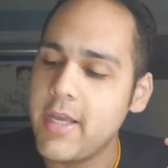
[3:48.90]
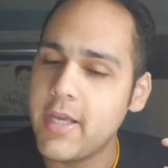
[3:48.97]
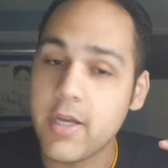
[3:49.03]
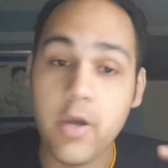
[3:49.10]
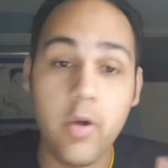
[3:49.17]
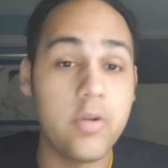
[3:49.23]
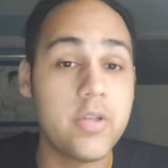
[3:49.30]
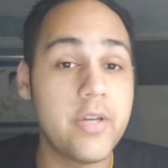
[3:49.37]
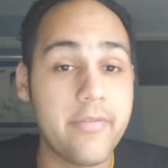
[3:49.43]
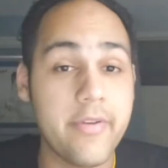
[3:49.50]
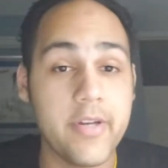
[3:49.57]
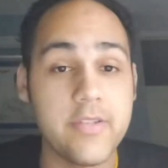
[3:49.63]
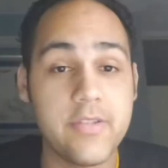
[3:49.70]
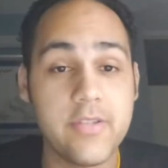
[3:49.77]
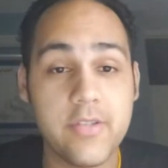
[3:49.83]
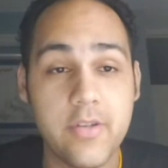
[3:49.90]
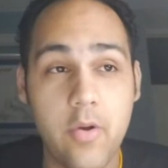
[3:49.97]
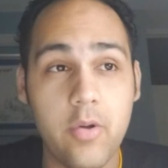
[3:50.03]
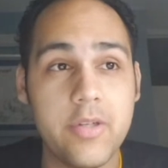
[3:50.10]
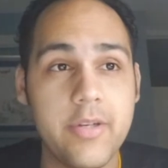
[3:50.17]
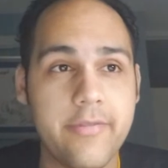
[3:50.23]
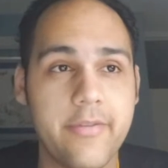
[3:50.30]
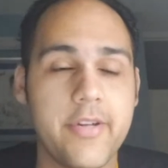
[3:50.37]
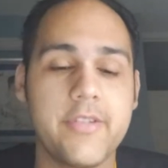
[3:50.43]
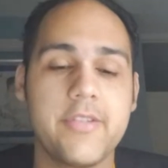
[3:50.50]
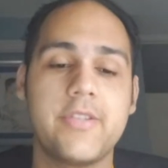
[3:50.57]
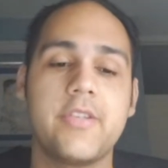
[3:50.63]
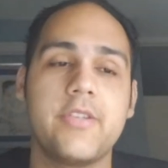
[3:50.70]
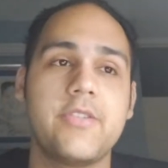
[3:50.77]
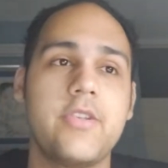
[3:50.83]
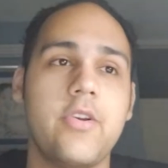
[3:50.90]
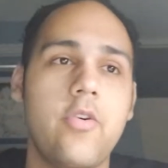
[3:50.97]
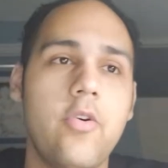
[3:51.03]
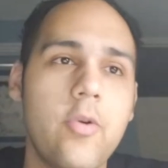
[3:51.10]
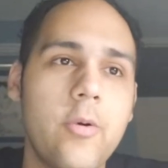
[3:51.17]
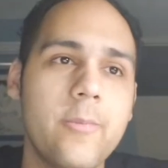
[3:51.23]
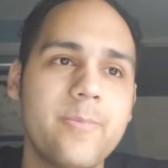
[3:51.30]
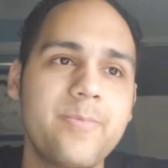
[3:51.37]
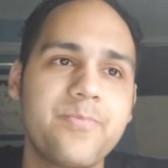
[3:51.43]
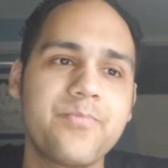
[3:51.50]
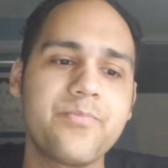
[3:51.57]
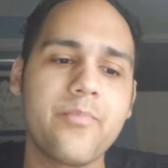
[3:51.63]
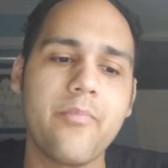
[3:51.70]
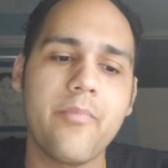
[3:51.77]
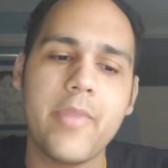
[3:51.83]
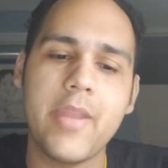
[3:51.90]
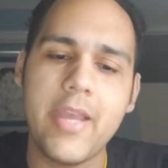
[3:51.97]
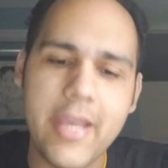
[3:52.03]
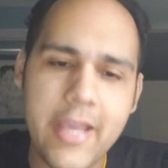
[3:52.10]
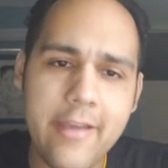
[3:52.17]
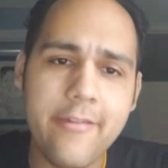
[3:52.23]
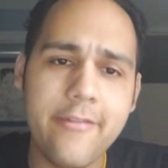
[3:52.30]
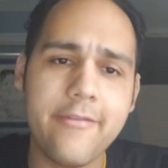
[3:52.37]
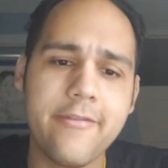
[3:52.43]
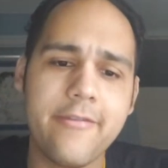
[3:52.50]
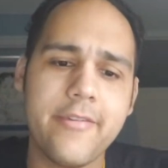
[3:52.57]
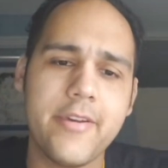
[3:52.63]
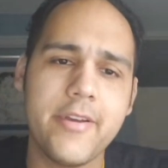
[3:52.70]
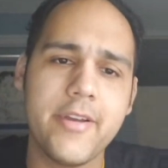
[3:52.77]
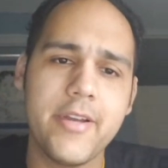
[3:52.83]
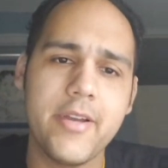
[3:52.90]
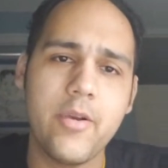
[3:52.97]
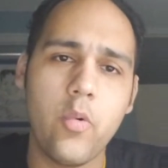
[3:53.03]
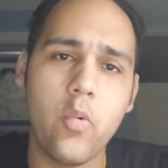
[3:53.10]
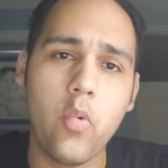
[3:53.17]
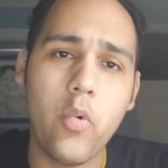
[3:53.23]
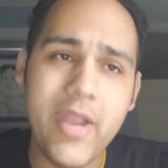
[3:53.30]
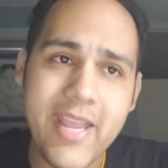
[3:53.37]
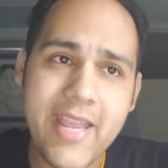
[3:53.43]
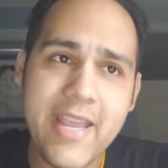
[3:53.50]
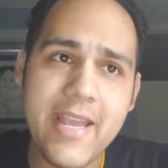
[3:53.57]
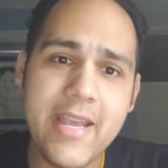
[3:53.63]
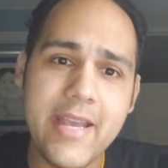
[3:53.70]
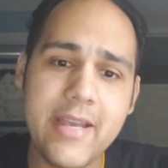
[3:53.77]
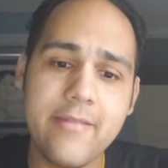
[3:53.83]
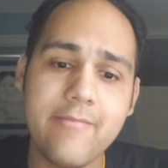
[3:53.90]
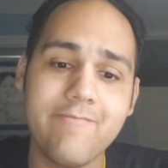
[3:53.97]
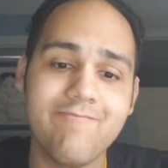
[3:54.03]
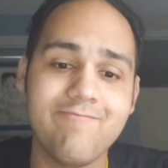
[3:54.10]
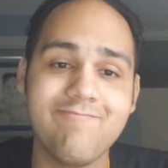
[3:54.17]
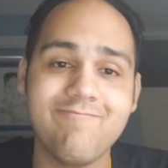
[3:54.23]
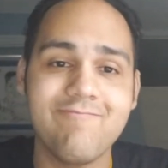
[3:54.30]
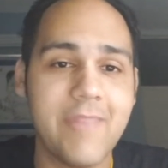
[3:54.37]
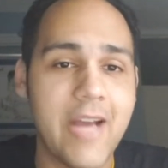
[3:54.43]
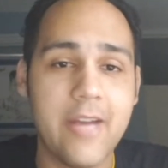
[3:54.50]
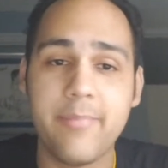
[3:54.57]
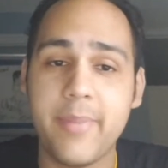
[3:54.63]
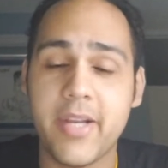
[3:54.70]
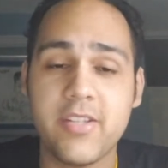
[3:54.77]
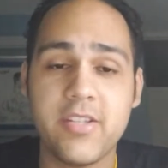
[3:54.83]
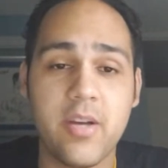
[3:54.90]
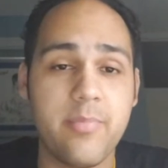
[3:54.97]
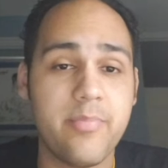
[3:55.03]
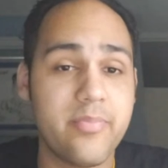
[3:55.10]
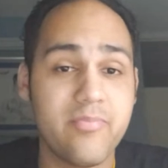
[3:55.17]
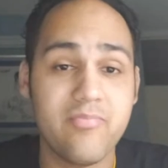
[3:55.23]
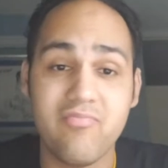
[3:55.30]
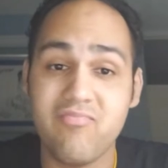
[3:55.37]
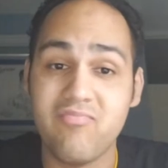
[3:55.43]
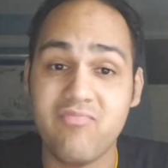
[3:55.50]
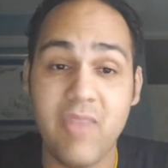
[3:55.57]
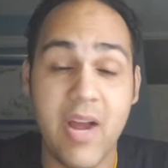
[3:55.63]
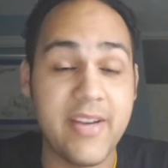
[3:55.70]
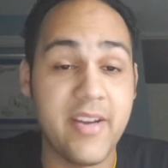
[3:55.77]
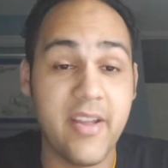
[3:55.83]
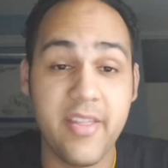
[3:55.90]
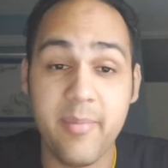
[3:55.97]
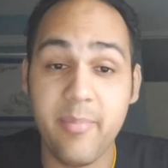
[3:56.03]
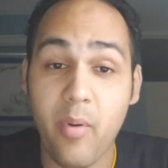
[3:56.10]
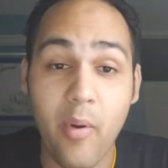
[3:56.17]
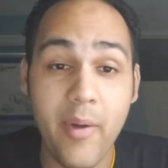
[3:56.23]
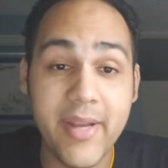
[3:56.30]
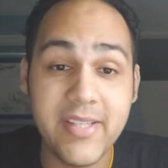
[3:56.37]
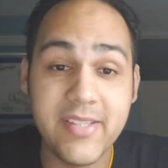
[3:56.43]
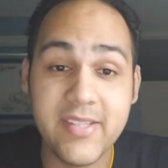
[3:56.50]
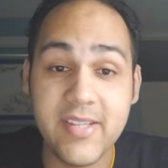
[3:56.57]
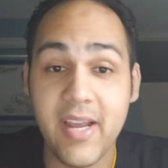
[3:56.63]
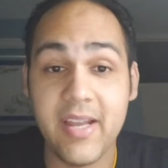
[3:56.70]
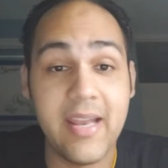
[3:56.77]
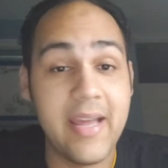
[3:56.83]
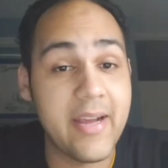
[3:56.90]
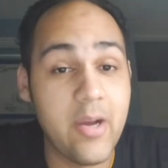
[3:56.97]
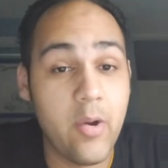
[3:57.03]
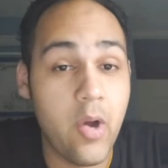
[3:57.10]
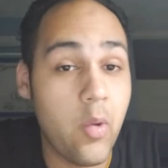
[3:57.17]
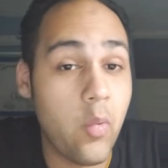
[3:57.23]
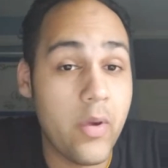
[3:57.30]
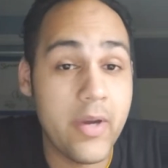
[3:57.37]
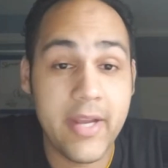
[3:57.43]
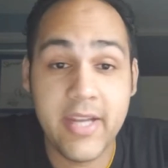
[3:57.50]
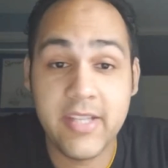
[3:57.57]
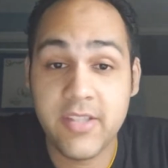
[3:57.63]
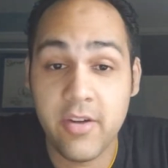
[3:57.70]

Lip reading: Goal difference. So if we had picked up another point, like one against